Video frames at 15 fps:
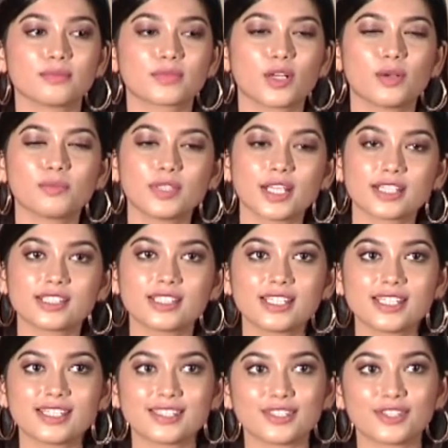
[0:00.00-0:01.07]

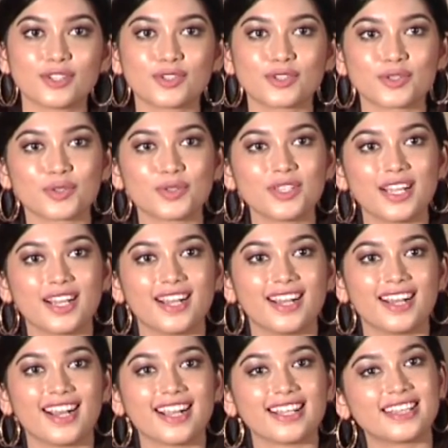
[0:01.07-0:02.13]
complexities in her role,
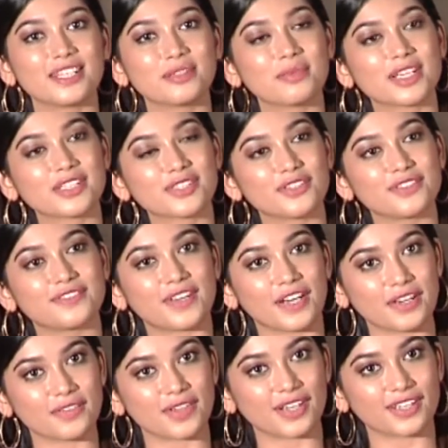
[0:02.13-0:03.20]
I think makes her
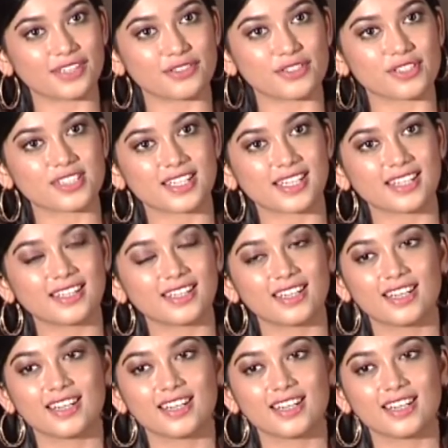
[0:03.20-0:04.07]
very, very interesting.